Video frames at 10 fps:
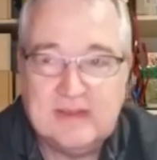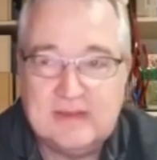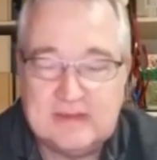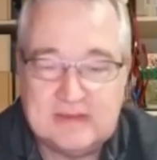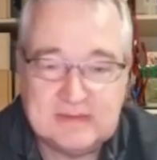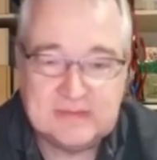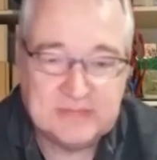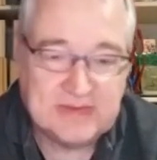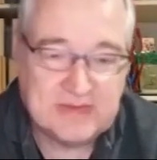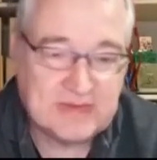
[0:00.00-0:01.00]

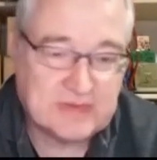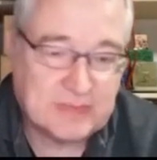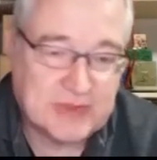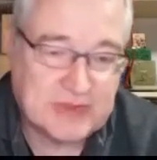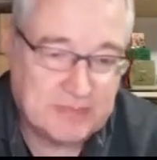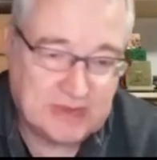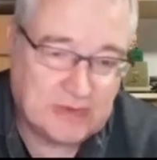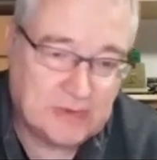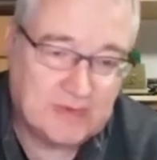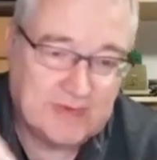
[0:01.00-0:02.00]
in the description
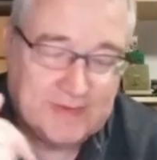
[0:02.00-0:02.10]
below